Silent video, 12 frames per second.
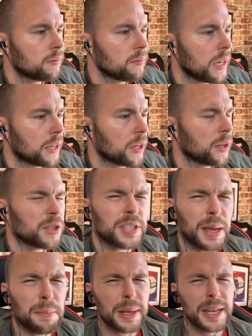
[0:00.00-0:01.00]
I don't know,
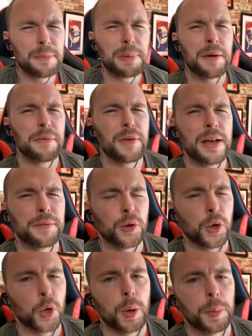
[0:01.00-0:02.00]
£10 million fine for
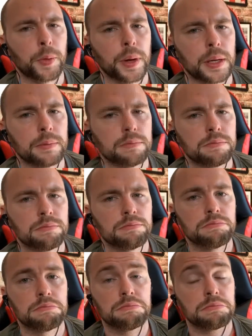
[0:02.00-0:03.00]
not cooperating.
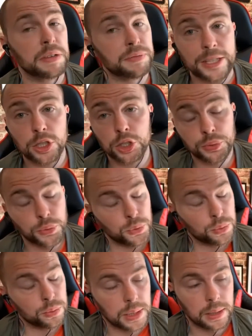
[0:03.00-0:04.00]
If that's
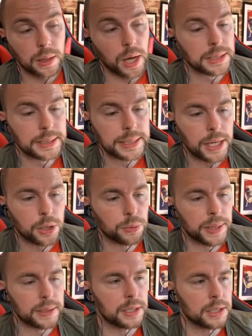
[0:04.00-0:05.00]
true, then look, I stand
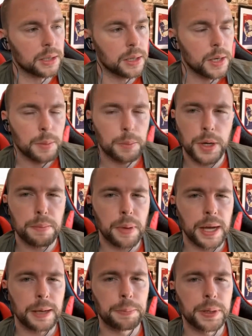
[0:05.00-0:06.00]
corrected. But in
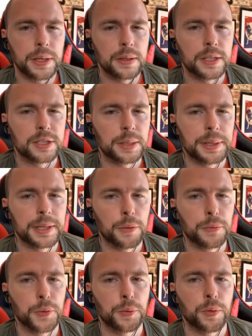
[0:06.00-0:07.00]
my opinion, there's something
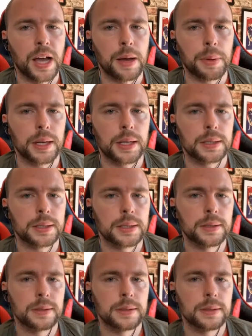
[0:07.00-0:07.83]
don't feel right about this.